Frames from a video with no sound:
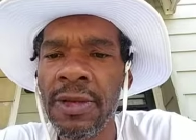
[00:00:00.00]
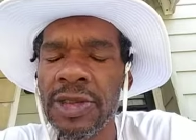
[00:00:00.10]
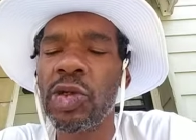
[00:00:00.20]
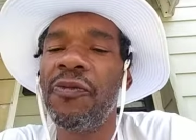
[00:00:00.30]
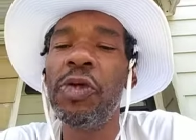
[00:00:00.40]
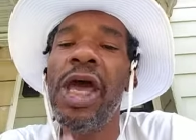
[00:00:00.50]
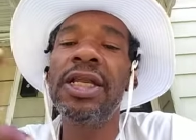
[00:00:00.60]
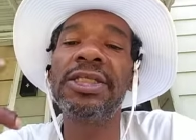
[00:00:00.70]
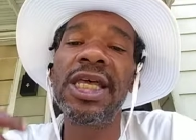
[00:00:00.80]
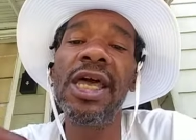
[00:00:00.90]
So if you
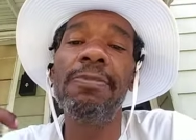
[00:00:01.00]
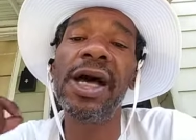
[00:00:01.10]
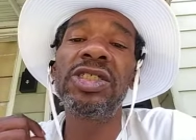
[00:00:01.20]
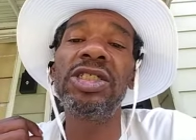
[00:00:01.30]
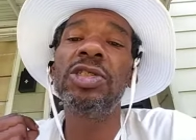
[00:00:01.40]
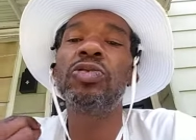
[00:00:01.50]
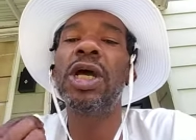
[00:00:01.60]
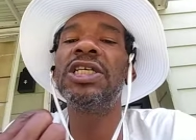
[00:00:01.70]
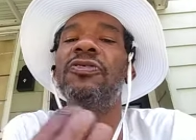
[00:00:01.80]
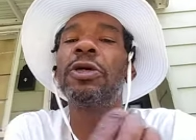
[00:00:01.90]
had to take my shit and
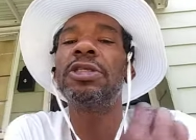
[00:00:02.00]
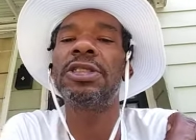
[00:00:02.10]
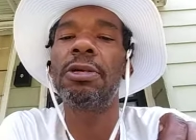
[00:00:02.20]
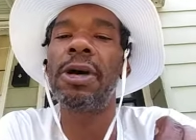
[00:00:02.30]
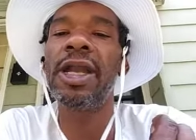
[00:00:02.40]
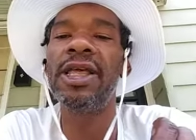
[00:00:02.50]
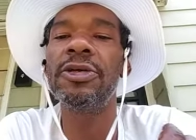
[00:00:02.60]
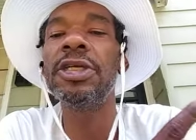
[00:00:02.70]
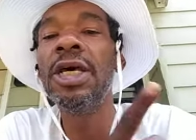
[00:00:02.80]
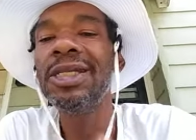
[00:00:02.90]
transfer it to somebody
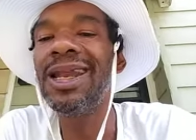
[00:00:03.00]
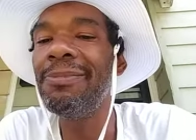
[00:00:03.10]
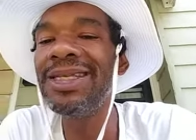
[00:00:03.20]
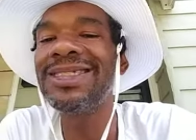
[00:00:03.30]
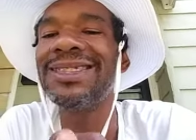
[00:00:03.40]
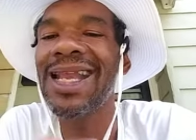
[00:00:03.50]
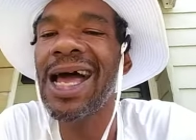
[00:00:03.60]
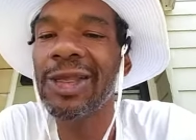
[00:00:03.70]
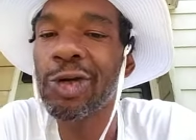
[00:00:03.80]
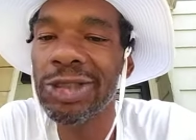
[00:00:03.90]
else, then that means it's
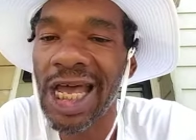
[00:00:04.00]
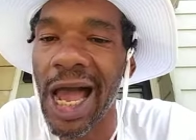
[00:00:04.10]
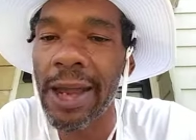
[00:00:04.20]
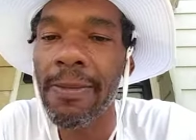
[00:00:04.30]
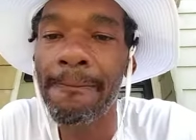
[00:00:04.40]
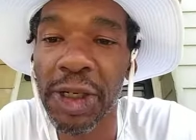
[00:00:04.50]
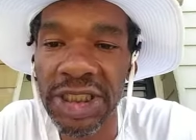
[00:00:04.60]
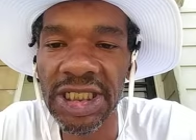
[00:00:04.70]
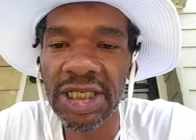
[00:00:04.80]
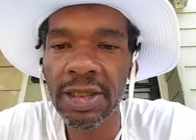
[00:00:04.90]
not your time,
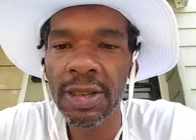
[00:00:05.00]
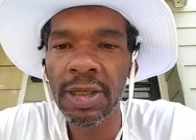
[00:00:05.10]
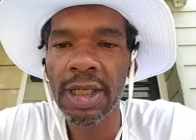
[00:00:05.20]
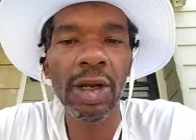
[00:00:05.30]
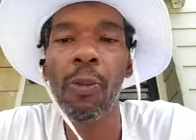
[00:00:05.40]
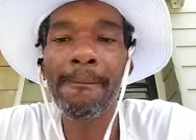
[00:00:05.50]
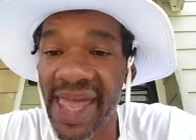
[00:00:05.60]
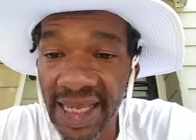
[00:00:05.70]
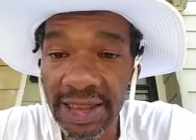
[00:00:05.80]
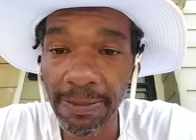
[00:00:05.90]
pussy. And don't
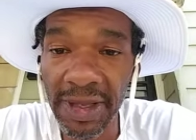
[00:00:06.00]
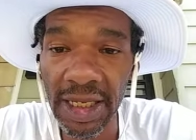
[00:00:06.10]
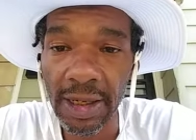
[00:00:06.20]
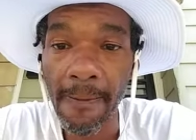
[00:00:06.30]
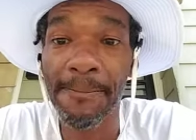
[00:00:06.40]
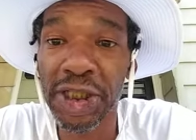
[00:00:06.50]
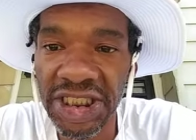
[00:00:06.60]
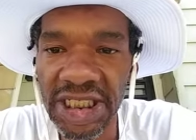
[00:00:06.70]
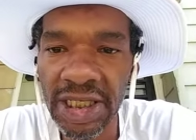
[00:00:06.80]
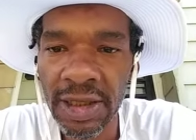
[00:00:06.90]
make it to be,
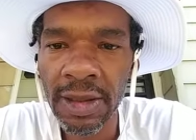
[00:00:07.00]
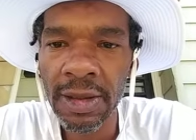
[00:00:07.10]
pussy.